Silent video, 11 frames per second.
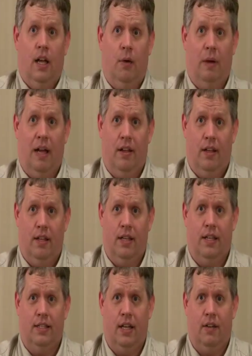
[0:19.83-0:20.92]
Well,
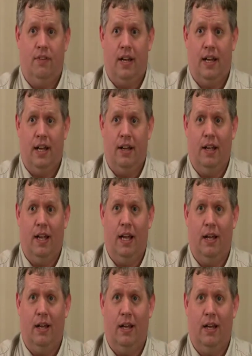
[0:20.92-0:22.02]
Delphi
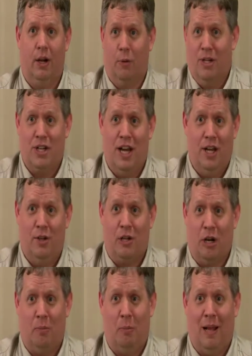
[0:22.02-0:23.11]
uh, originated
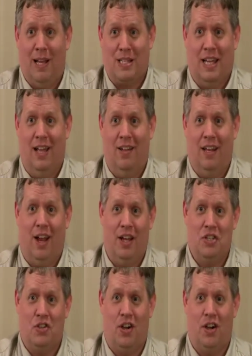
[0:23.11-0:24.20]
Turbo Pascal, and I
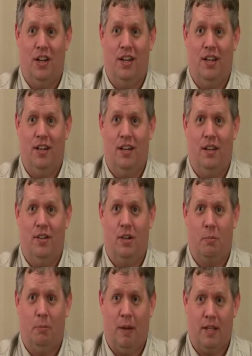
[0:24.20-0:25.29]
started in uh,
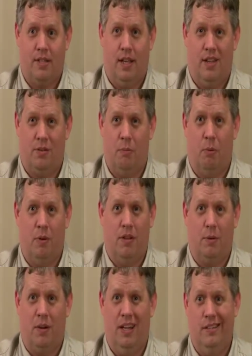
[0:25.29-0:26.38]
Turbo Pascal
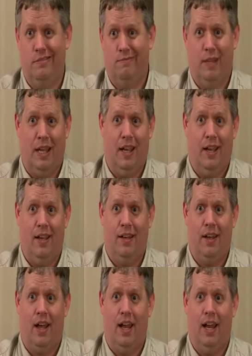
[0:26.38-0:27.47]
3.3,
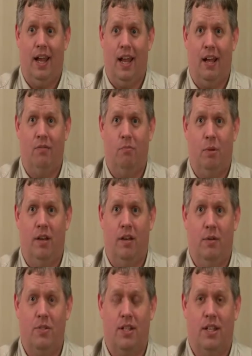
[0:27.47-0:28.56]
and I have been
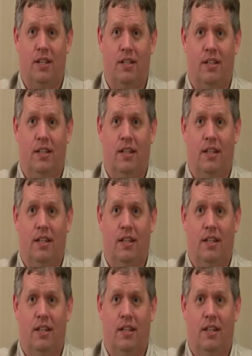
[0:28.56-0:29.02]
using